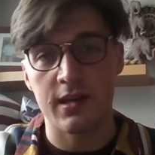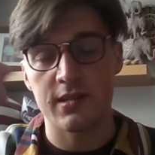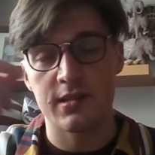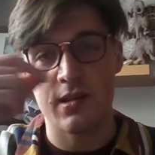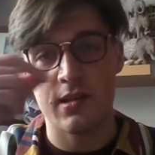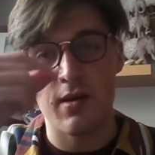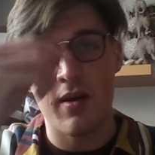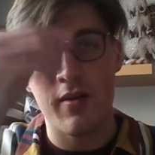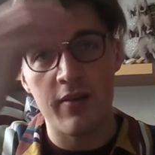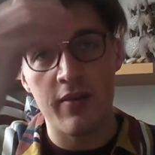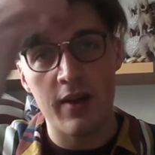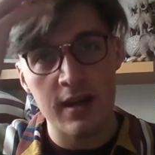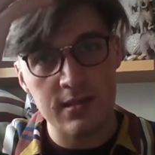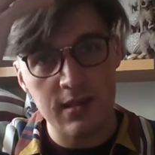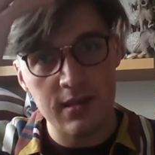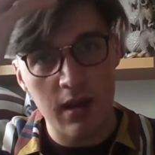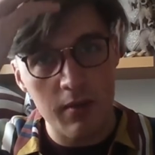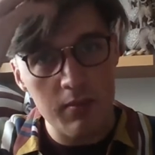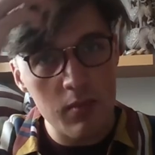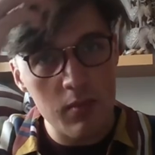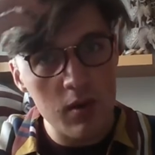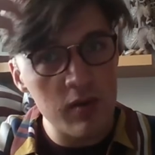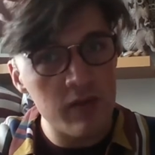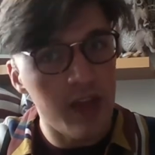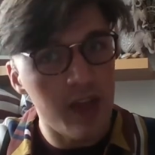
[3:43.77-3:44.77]
So as I
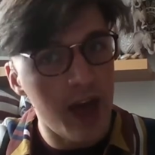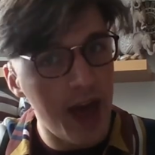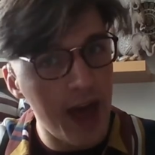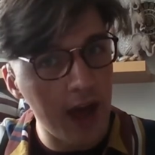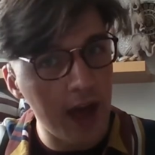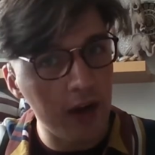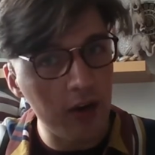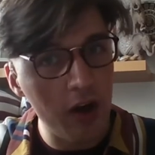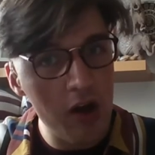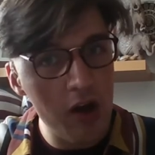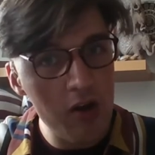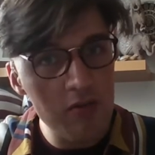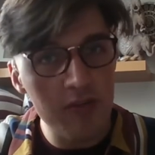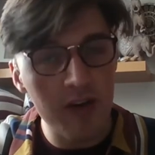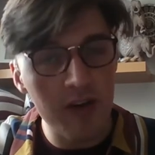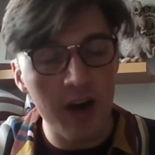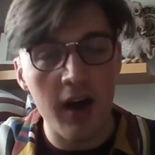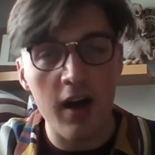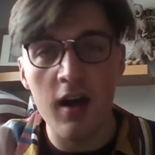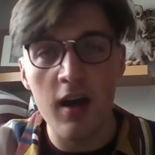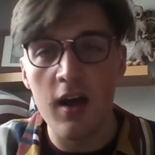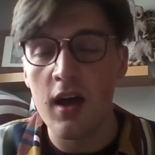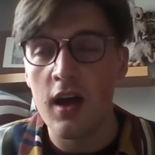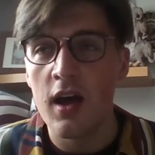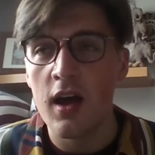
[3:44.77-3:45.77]
move the hair over,